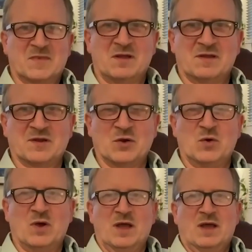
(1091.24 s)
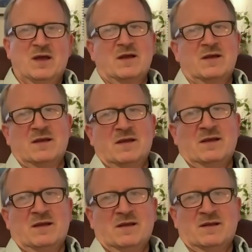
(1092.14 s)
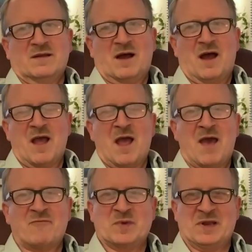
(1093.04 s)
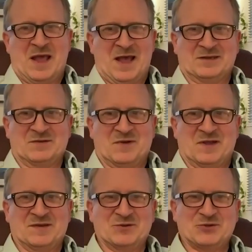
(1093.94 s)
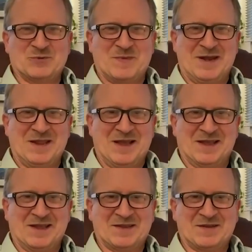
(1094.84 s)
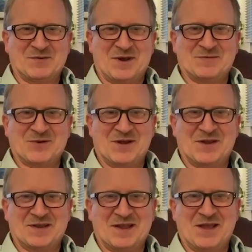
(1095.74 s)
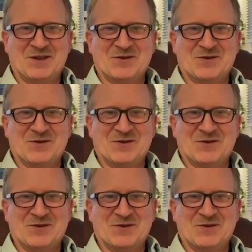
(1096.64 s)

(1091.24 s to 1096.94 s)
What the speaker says: so I haven't been active on social media, I guess, is what I'm trying to say,